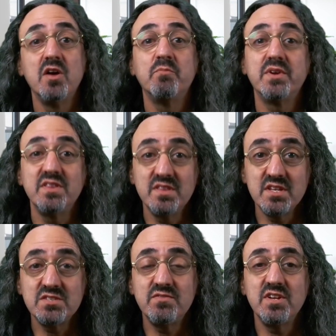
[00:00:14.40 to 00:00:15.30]
But in
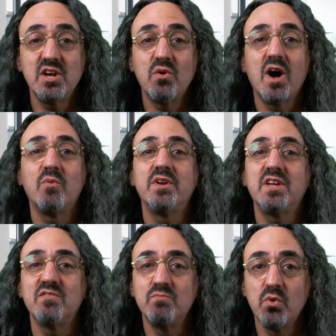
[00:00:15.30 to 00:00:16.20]
this video, I want to
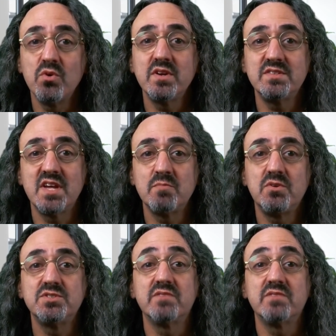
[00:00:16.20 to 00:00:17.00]
give more examples